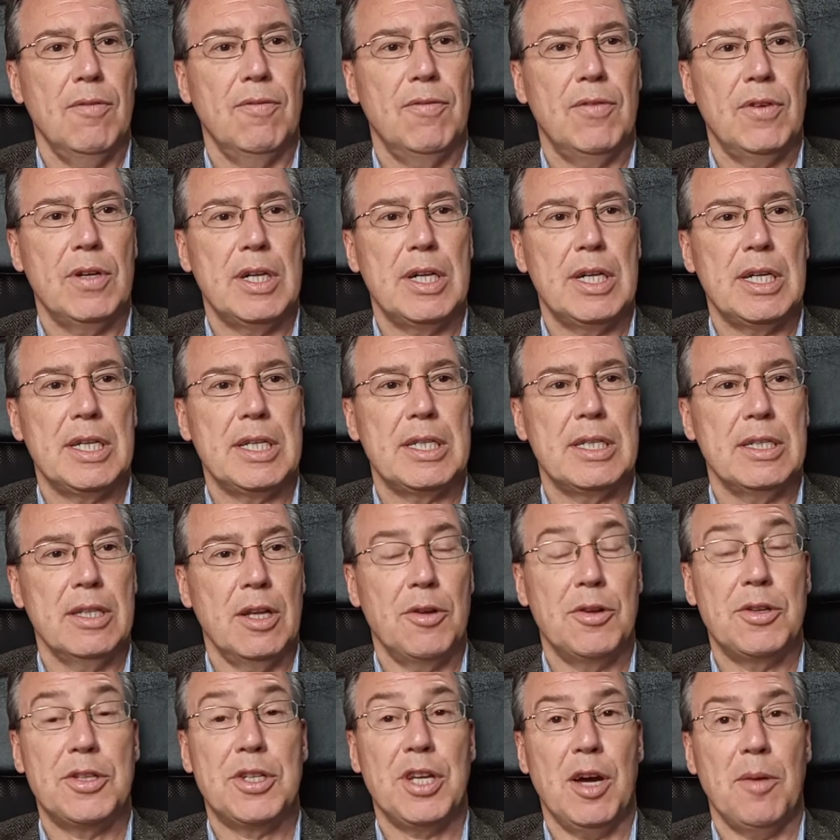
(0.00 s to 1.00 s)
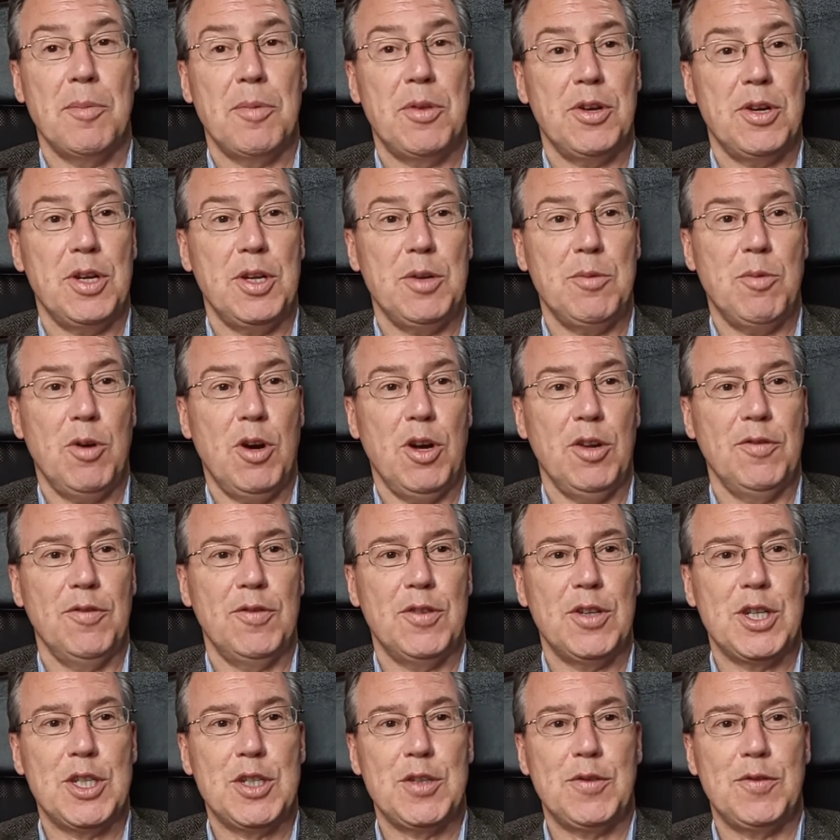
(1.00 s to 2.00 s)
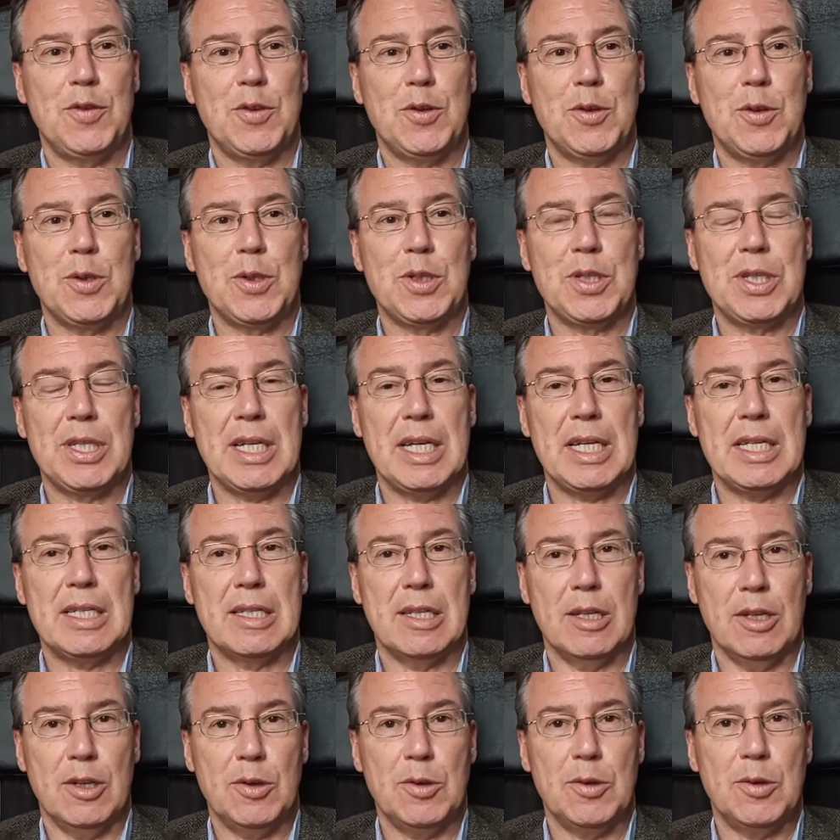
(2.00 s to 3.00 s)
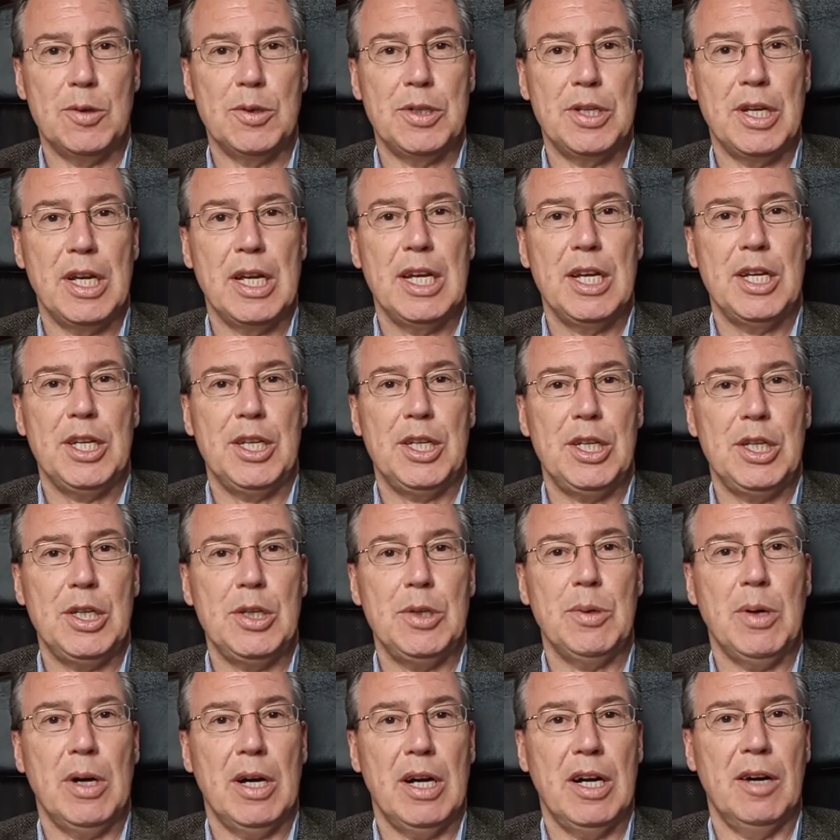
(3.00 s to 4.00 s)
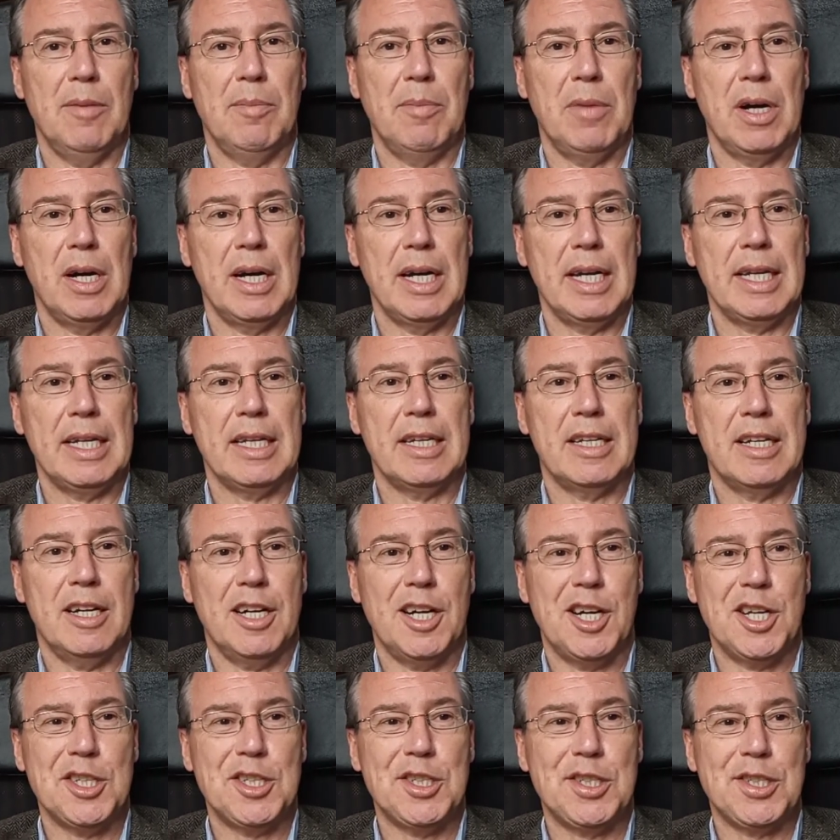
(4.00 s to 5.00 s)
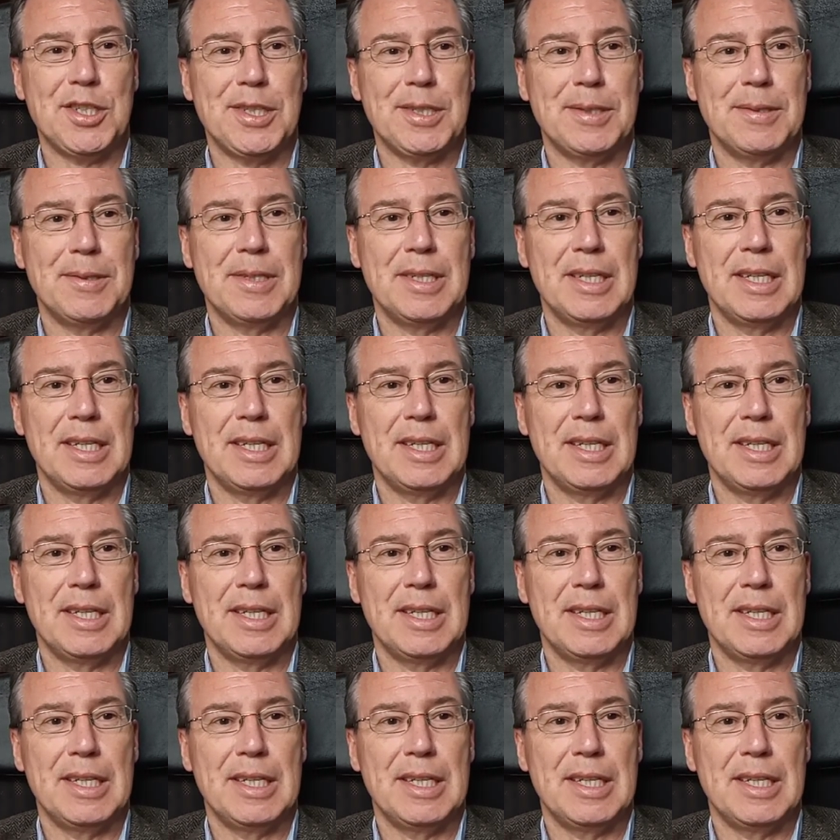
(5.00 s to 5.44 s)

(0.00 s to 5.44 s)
verse 4 says, Lord, you are my castle.